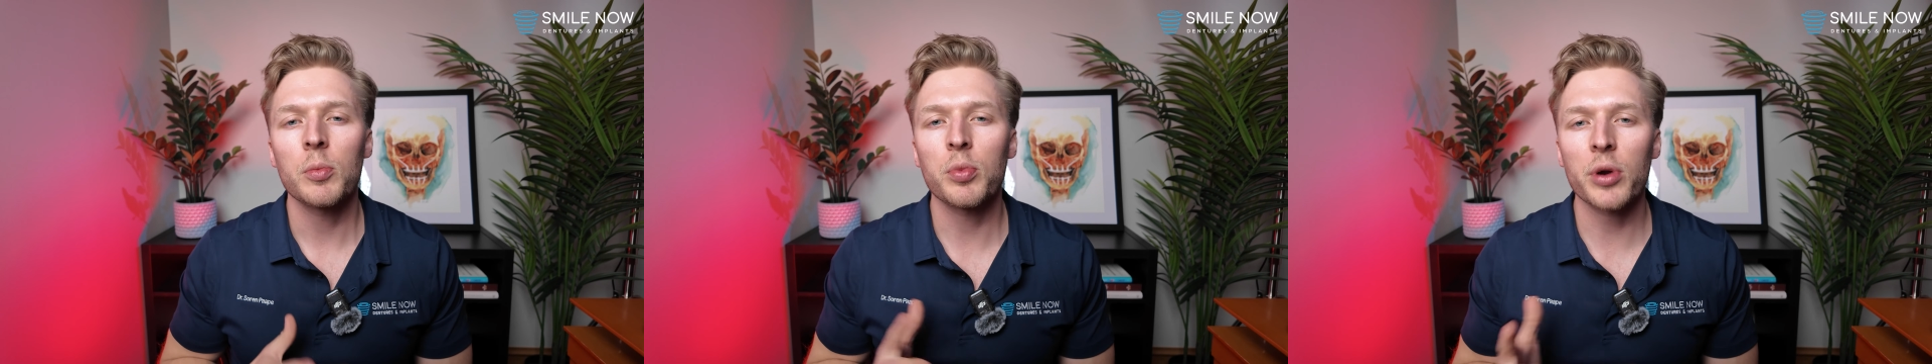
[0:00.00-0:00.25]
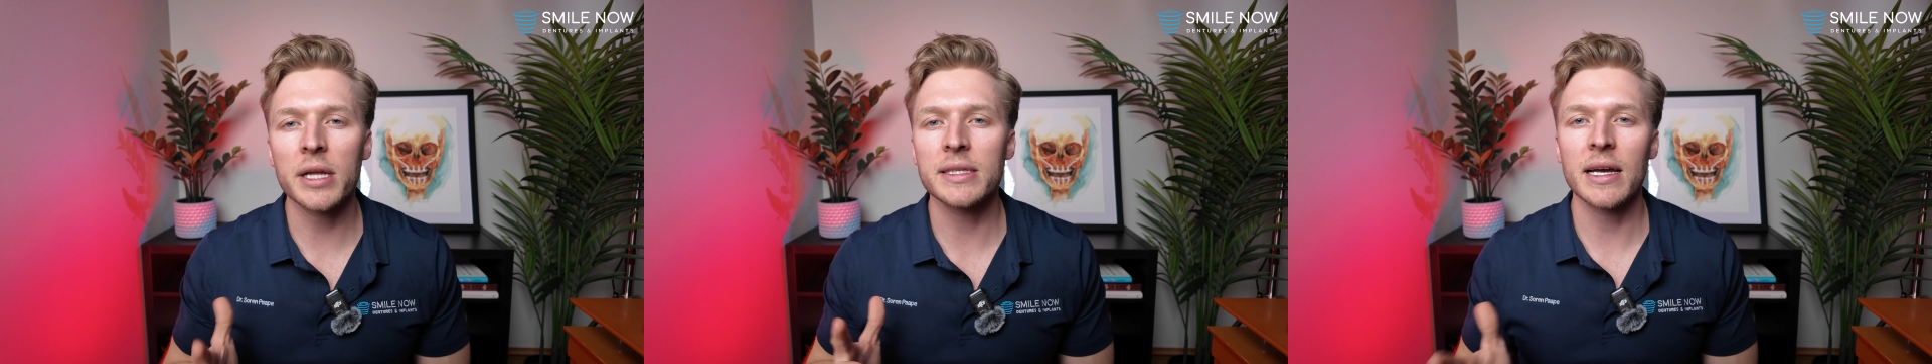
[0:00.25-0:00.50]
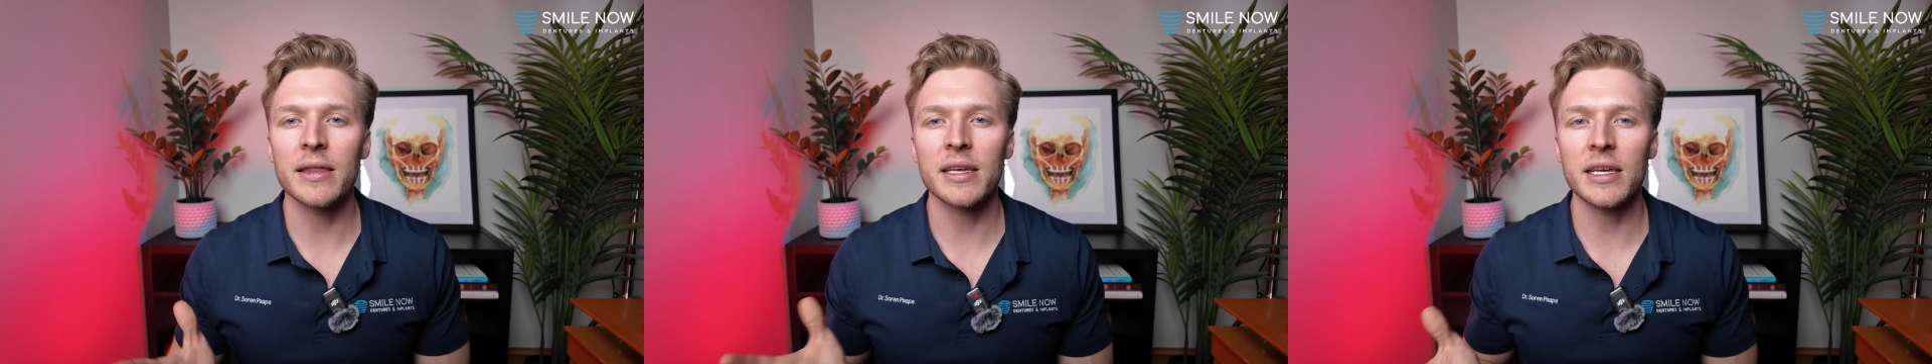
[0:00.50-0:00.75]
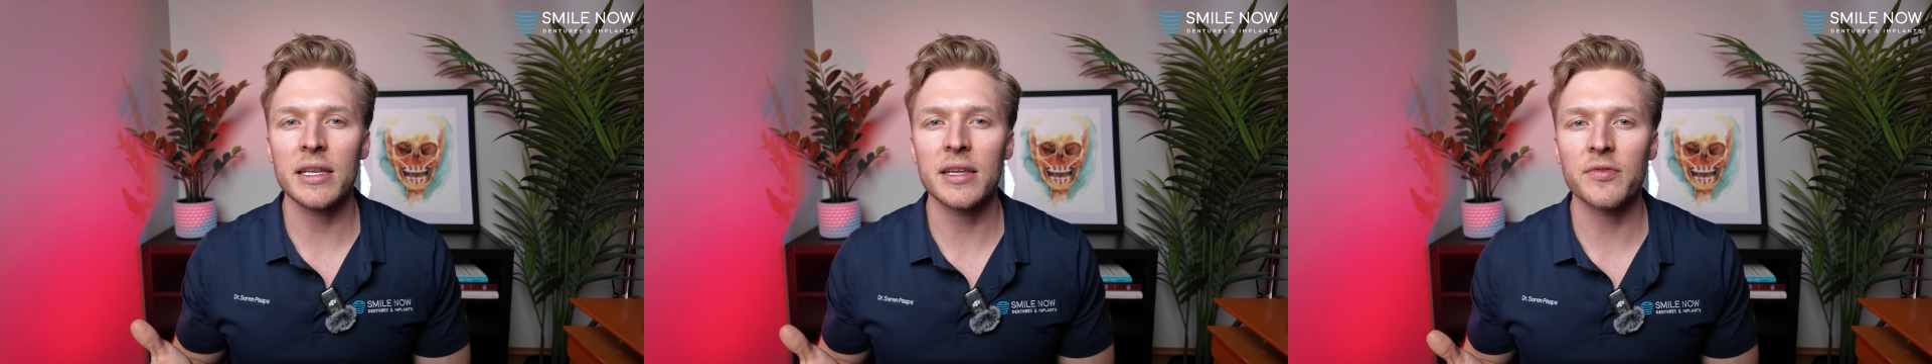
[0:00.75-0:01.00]
break down the
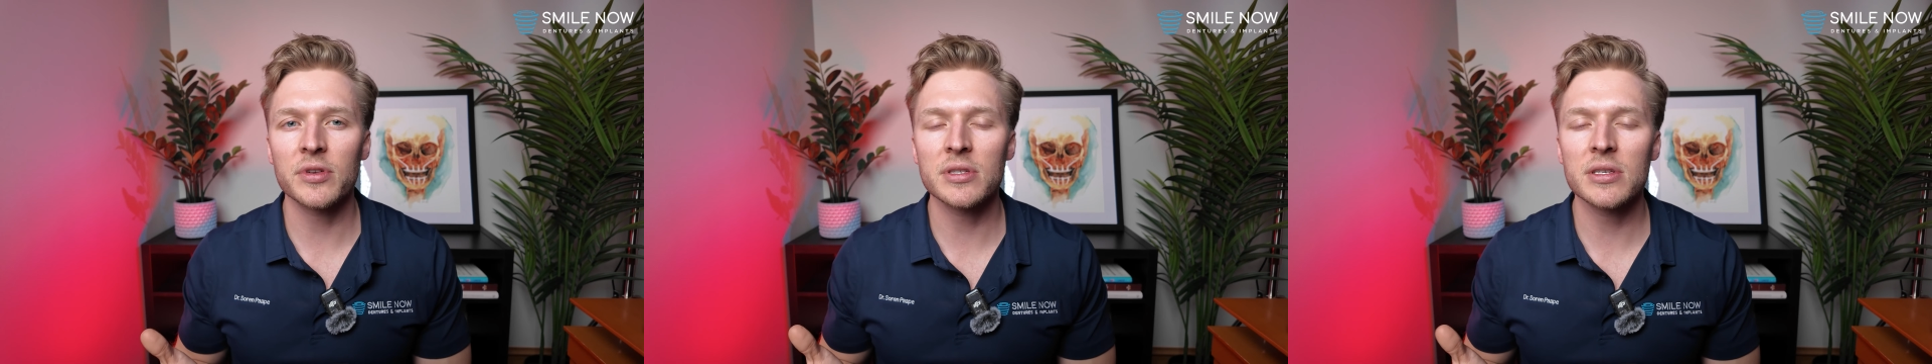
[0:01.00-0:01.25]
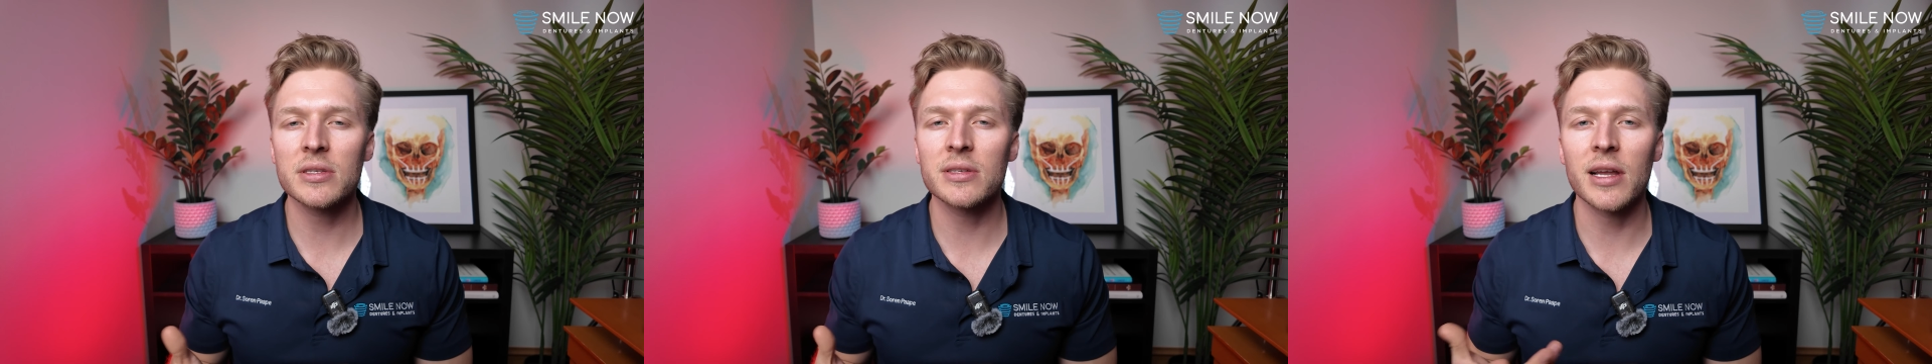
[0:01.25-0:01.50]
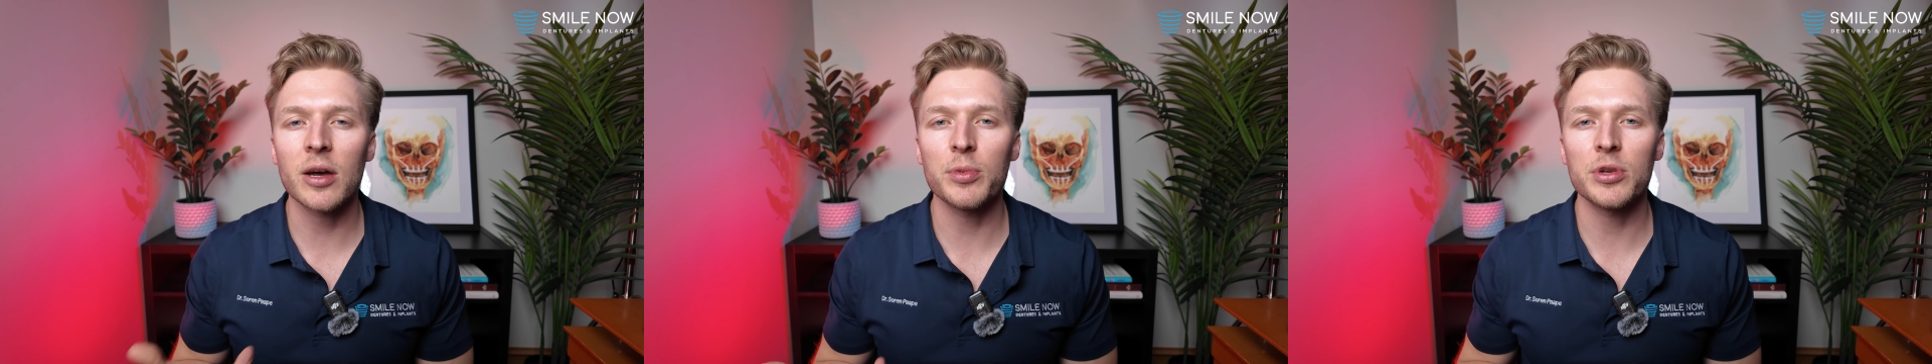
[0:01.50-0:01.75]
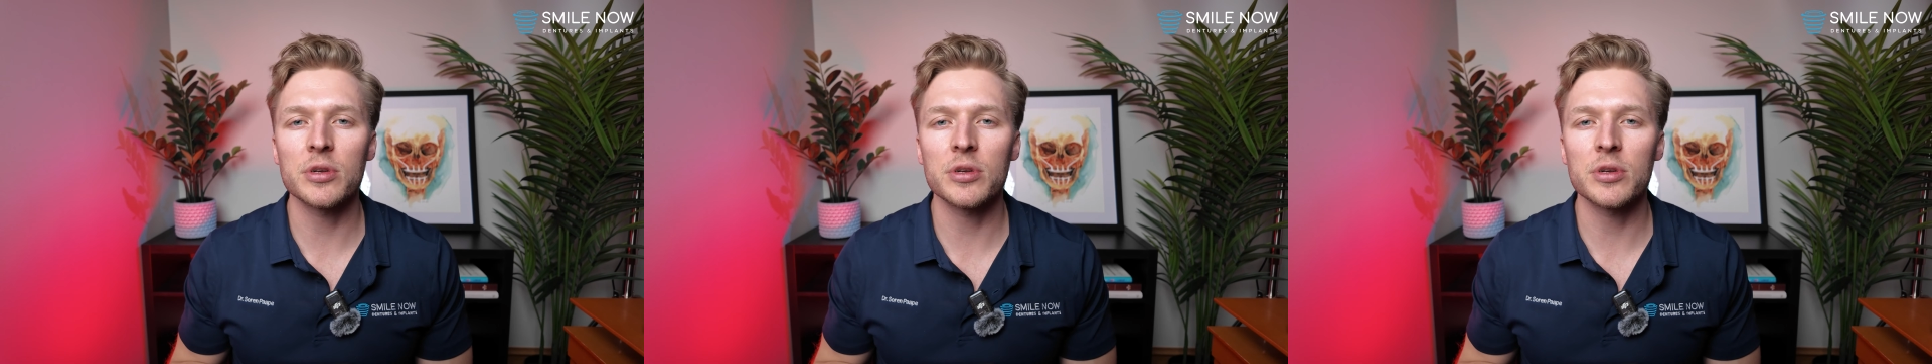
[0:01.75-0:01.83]
key differences, and help you